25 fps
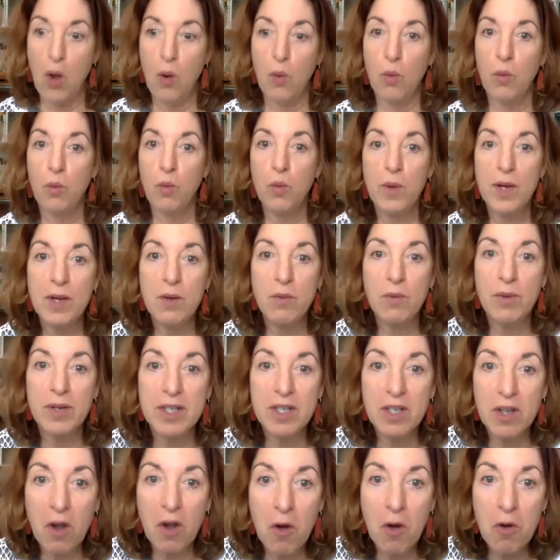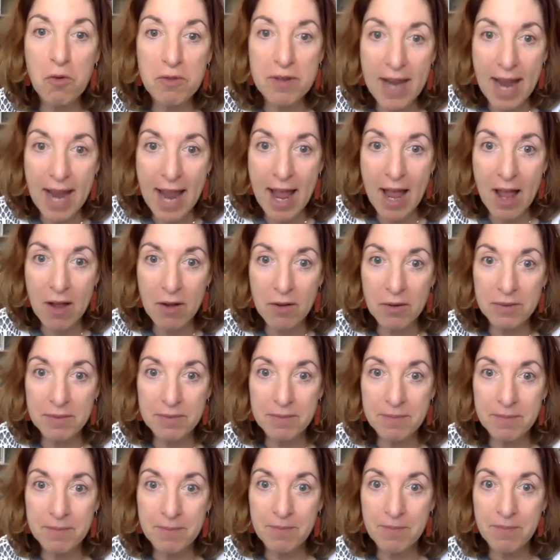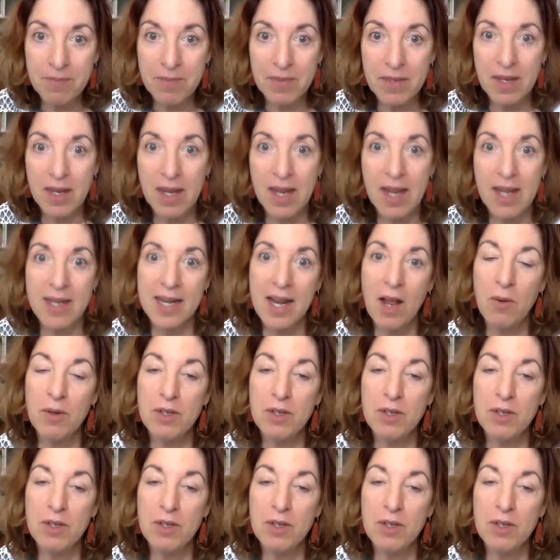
we would go down. Now